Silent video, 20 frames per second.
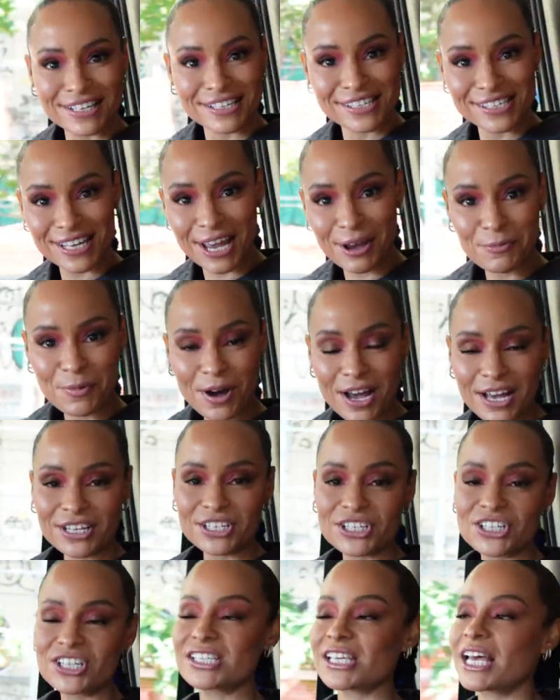Say
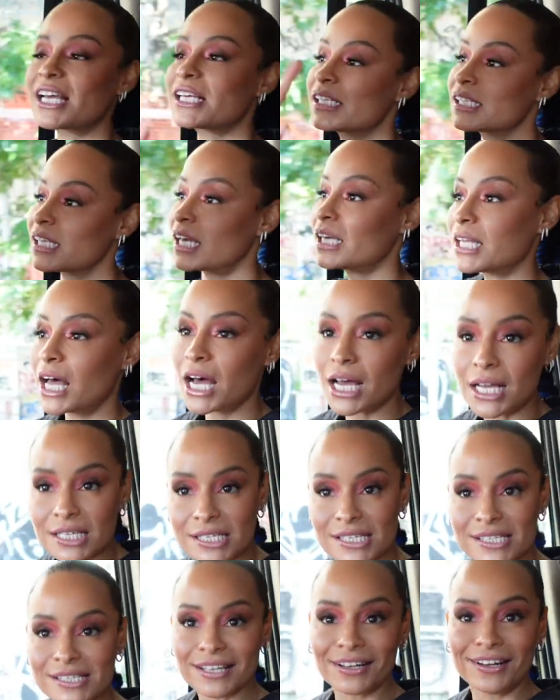what? She's like, say
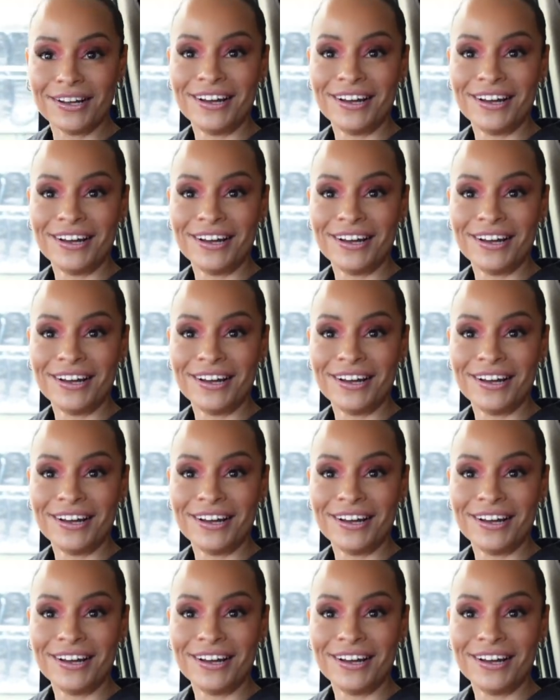less.